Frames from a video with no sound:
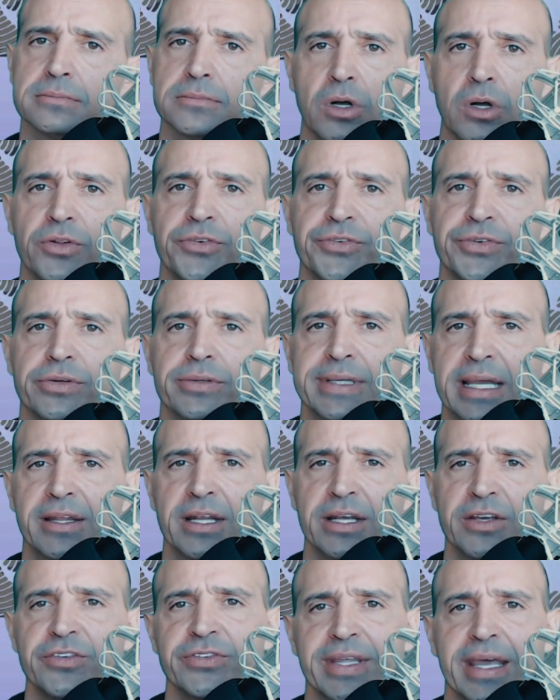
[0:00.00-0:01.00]
also get
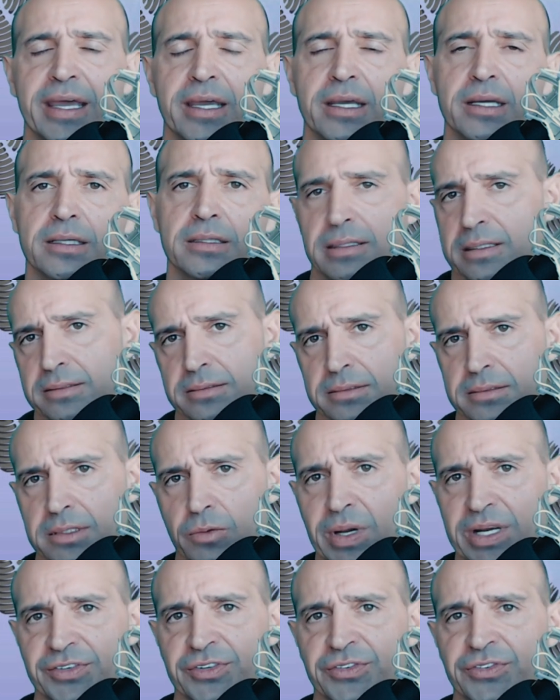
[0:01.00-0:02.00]
his take and the
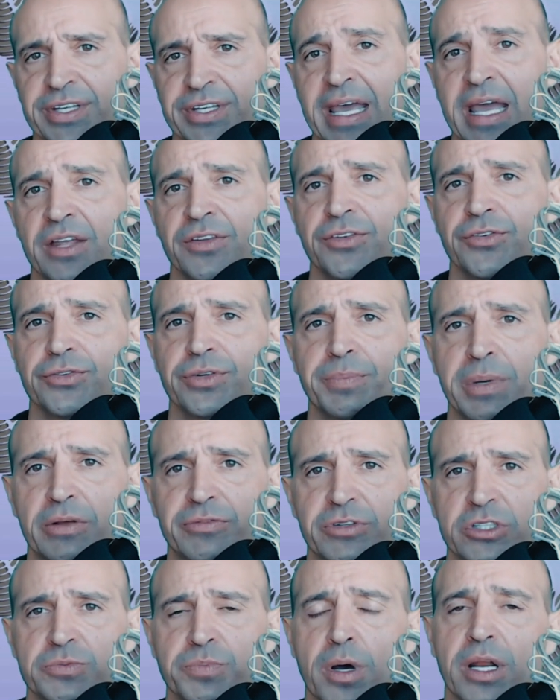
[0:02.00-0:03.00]
questions he answered about
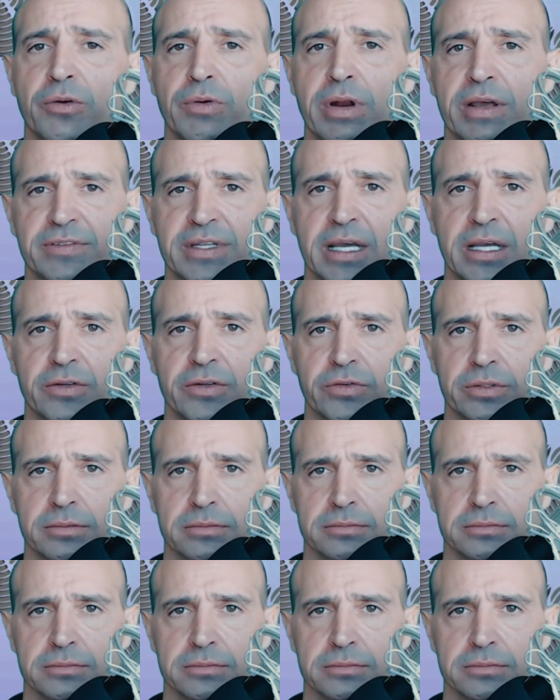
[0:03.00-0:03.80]
this polygraph test.